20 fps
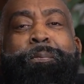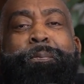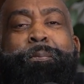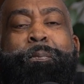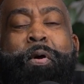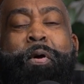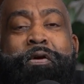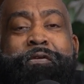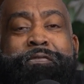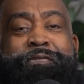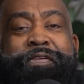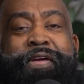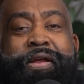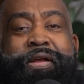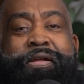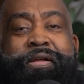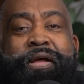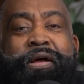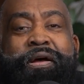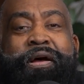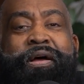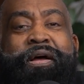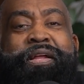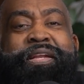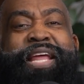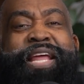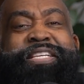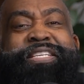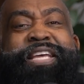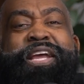perfect,
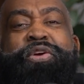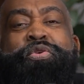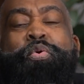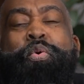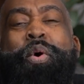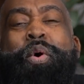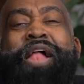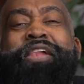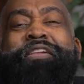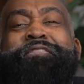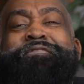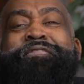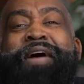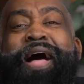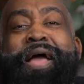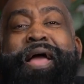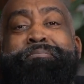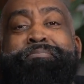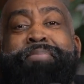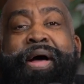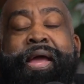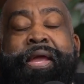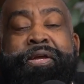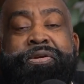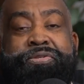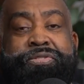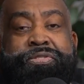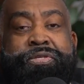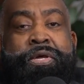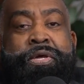they say qualified
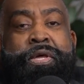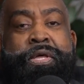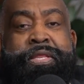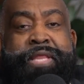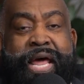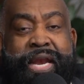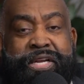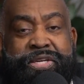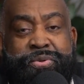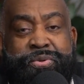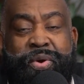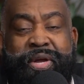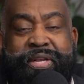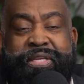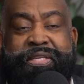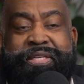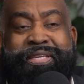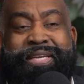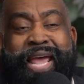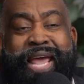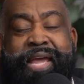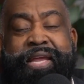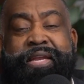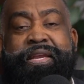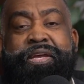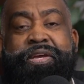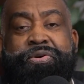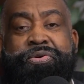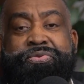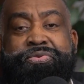buyers. That is what
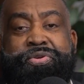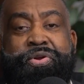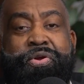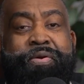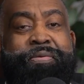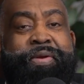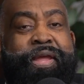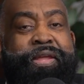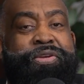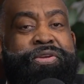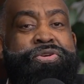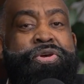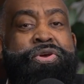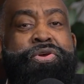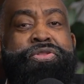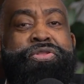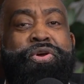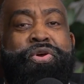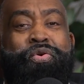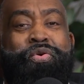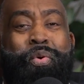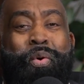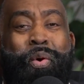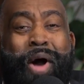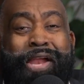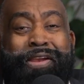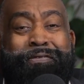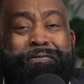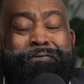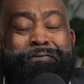technical term they use, the
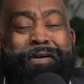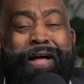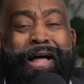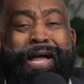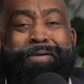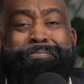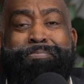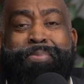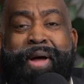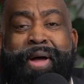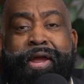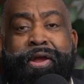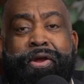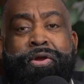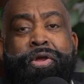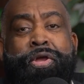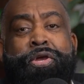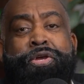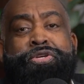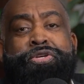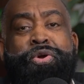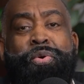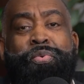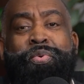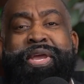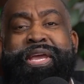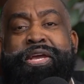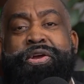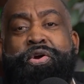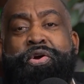qualified buyer. So
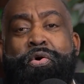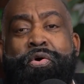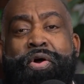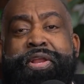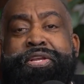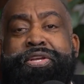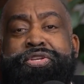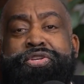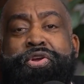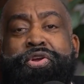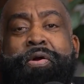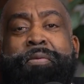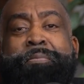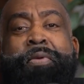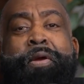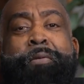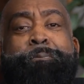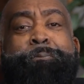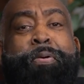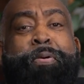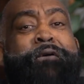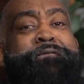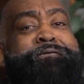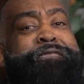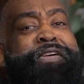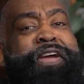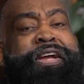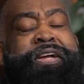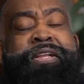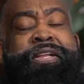we coined the term
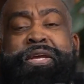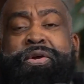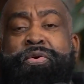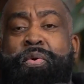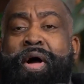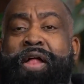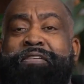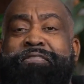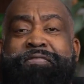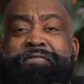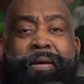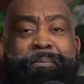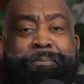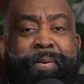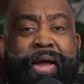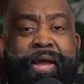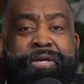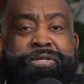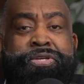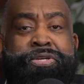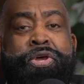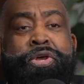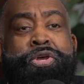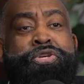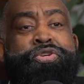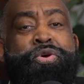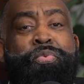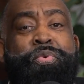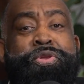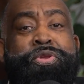perfectly qualified buyers.
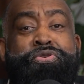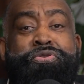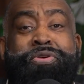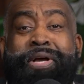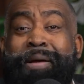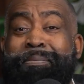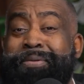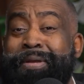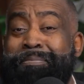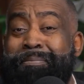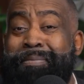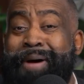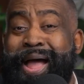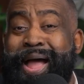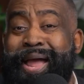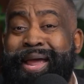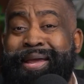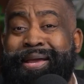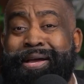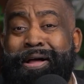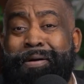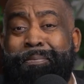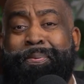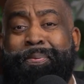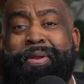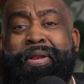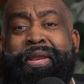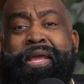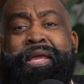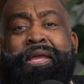So when you come to my
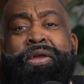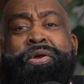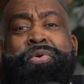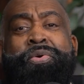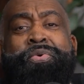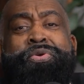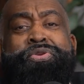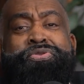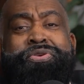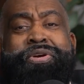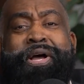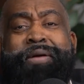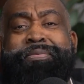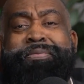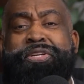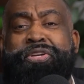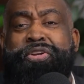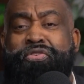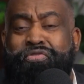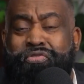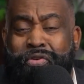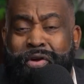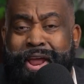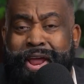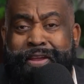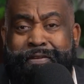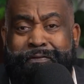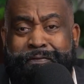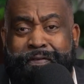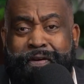company, when you come to the
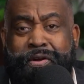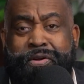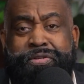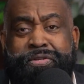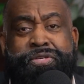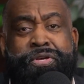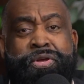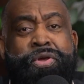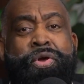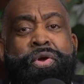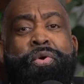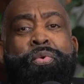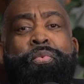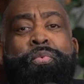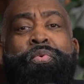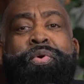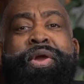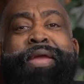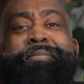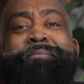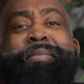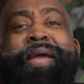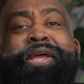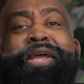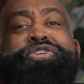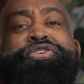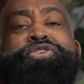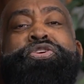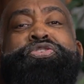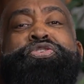credit verse, we
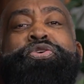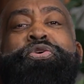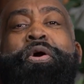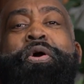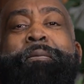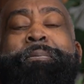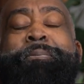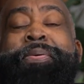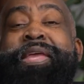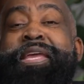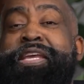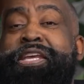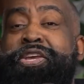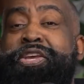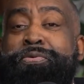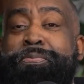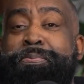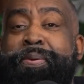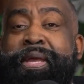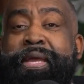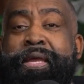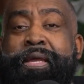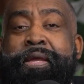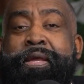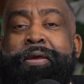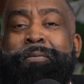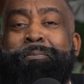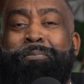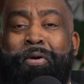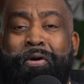make sure you are PQB,
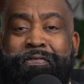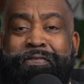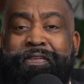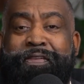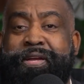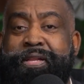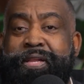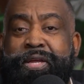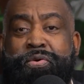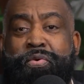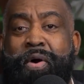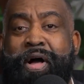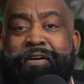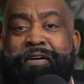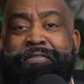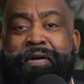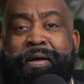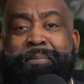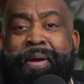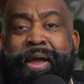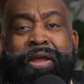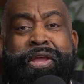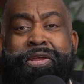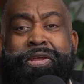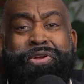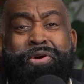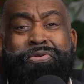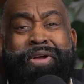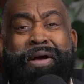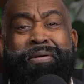perfectly qualified buyer.
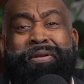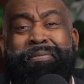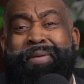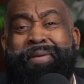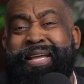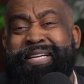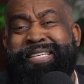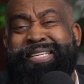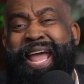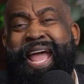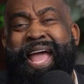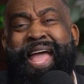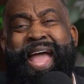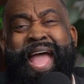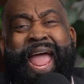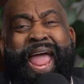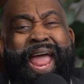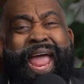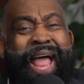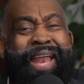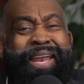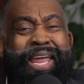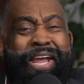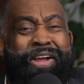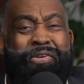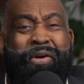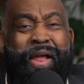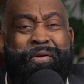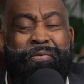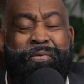Don't come to me and say, hey, I need
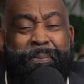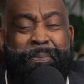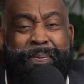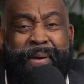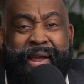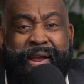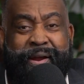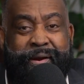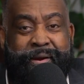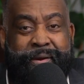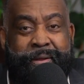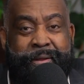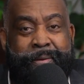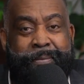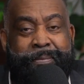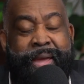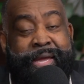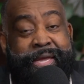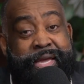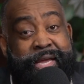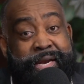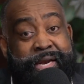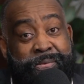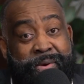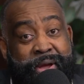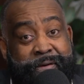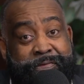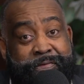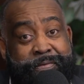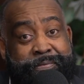credit repair. Man, get
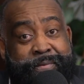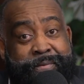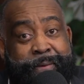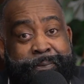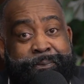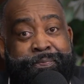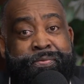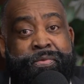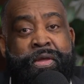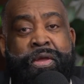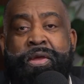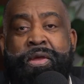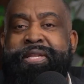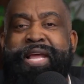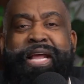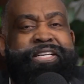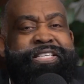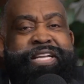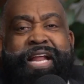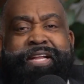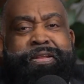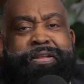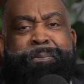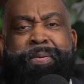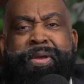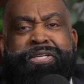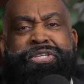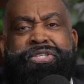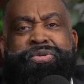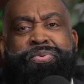away from me. That's not the
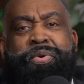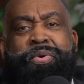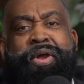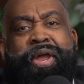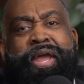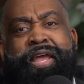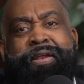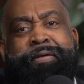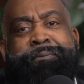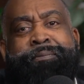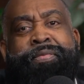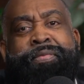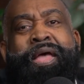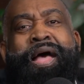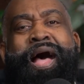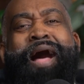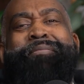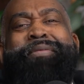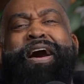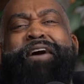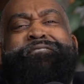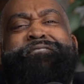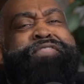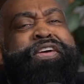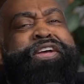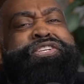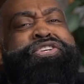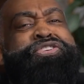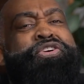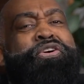business we're in. I'm not
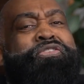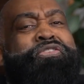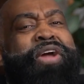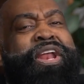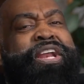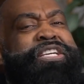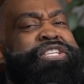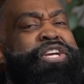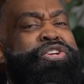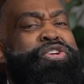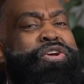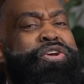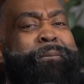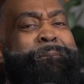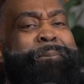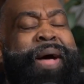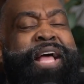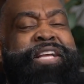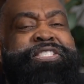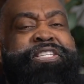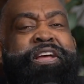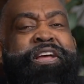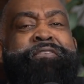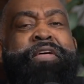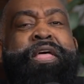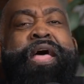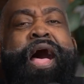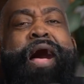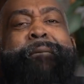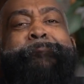fixing your credit so you can buy
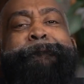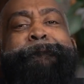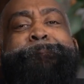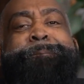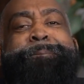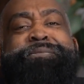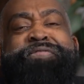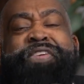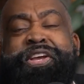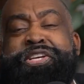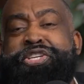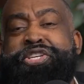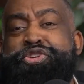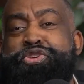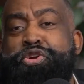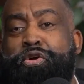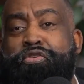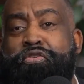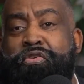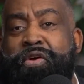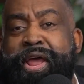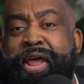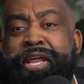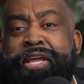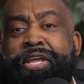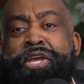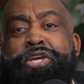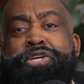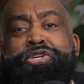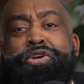stuff. I'm fixing your
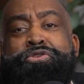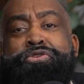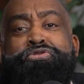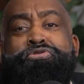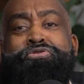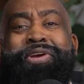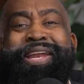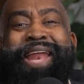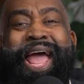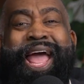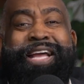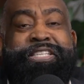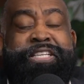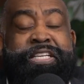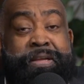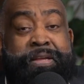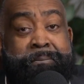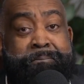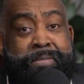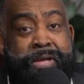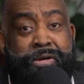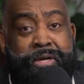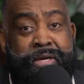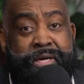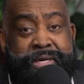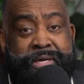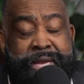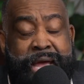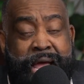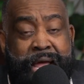credit so you can access $1 million